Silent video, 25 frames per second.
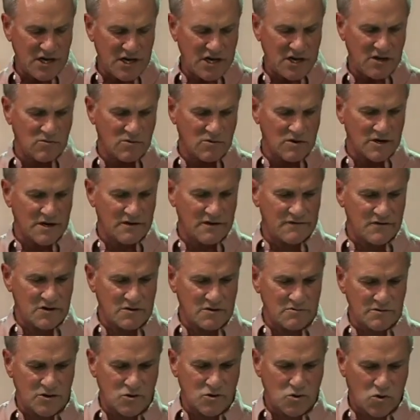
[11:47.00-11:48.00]
were given a
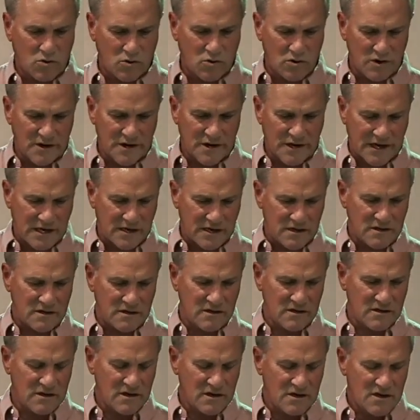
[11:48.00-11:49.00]
recording
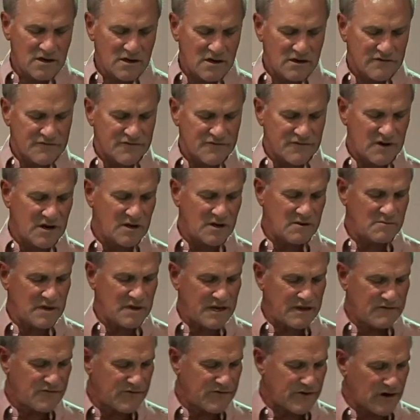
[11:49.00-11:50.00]
from a
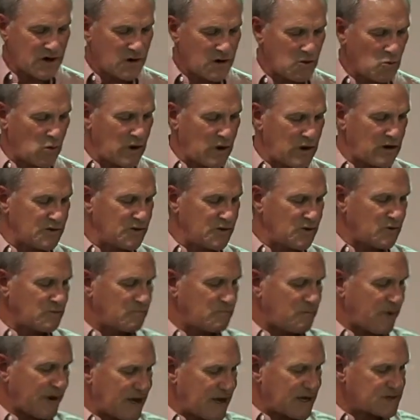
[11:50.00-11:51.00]
very well-known
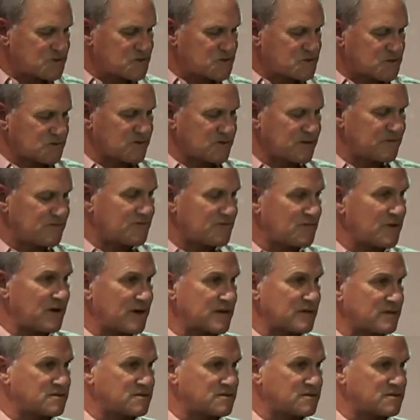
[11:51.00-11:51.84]
pastor in France.